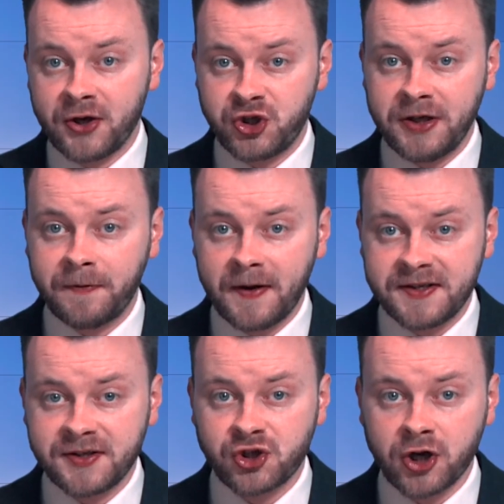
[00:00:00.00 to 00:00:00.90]
and she
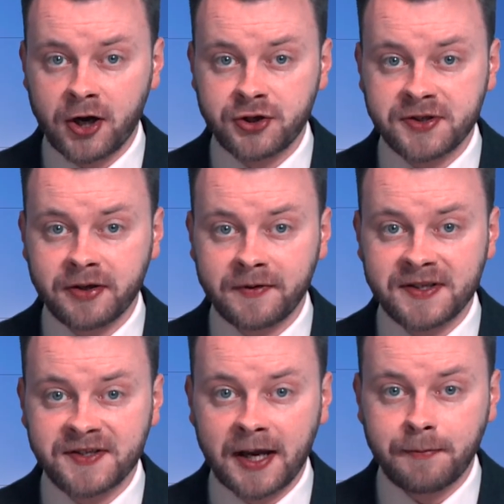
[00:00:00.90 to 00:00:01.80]
faces charges of
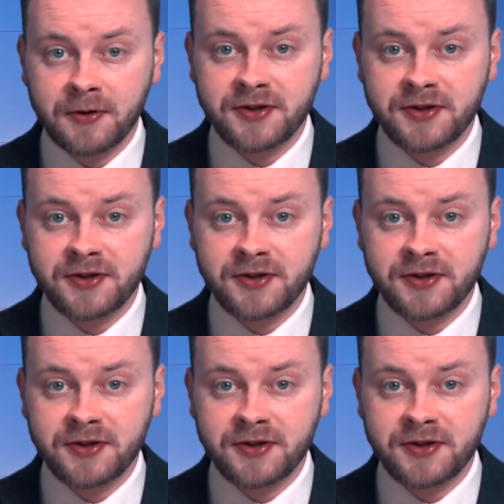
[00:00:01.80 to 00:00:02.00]
incitement